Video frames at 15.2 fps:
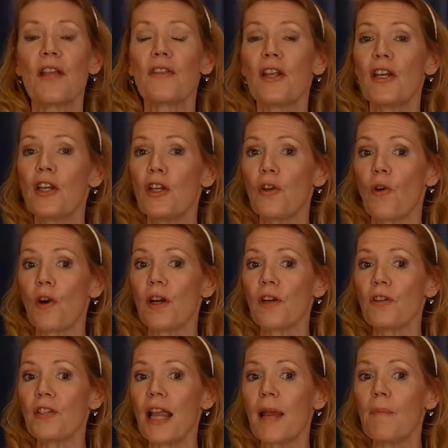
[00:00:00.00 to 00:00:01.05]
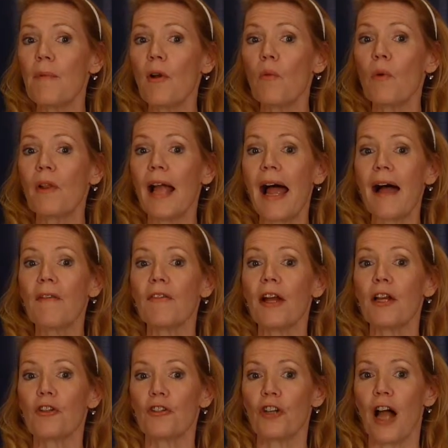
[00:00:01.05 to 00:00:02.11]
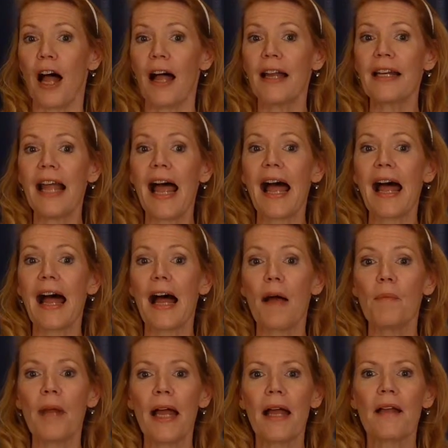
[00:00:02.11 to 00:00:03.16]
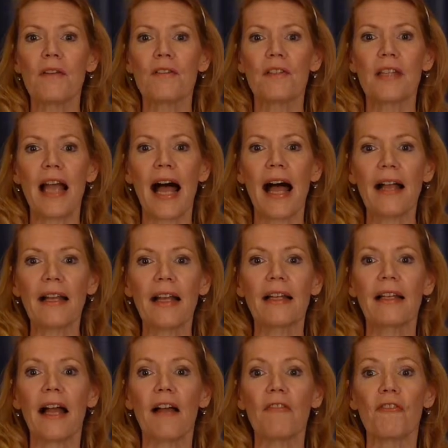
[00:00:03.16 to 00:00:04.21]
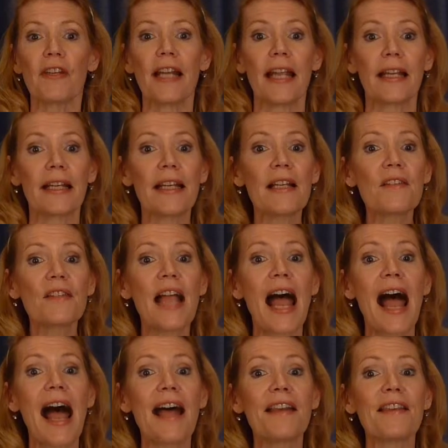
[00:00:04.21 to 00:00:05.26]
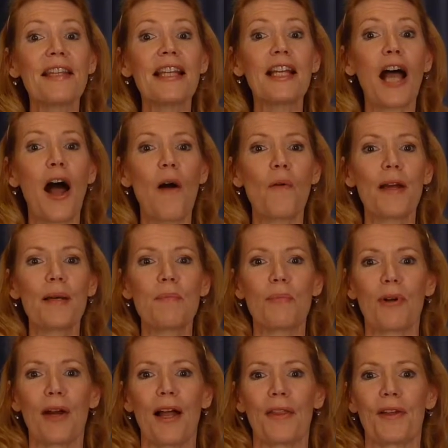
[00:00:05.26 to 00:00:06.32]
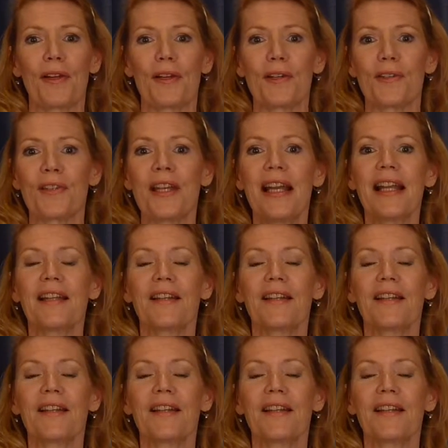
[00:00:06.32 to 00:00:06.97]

The New Yorker table will have Jon Hamm, Zach Galifianakis, and the Coen brothers.